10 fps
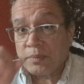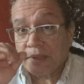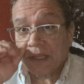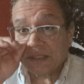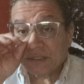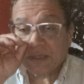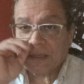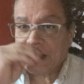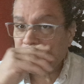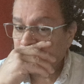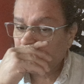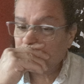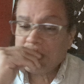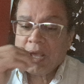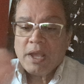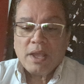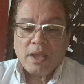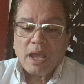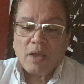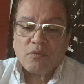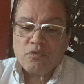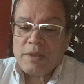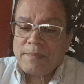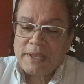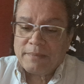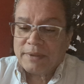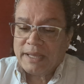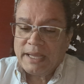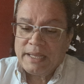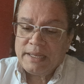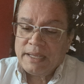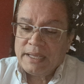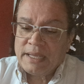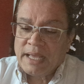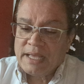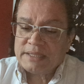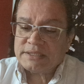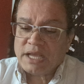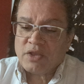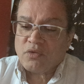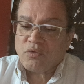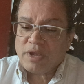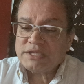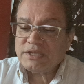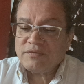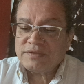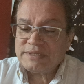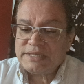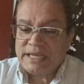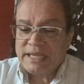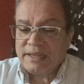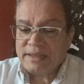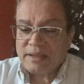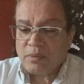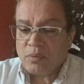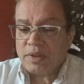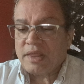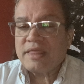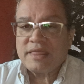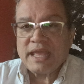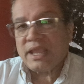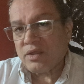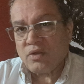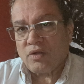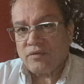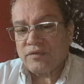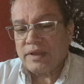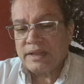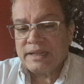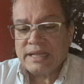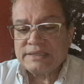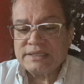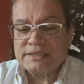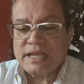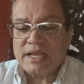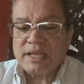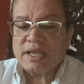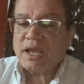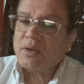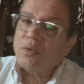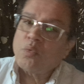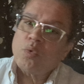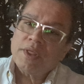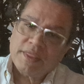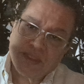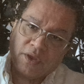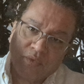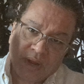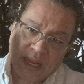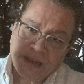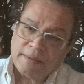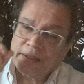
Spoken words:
blades, okay? A ripping blade has aggressive teeth with a thick kerf, and that's designed to cut with the grain.